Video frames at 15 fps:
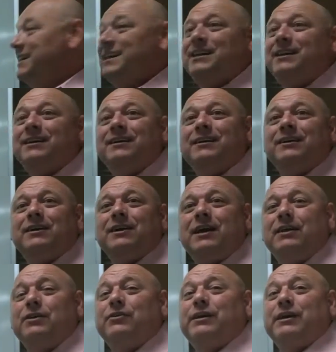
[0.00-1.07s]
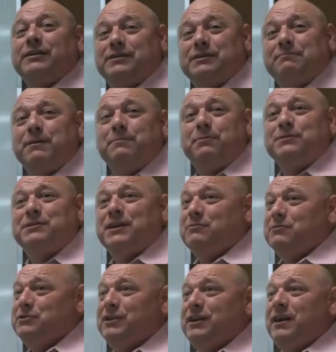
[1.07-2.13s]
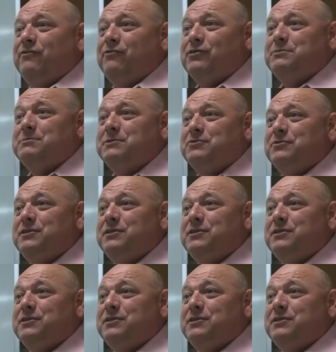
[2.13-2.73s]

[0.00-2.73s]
10 and you get some people who say we shouldn't have Christmas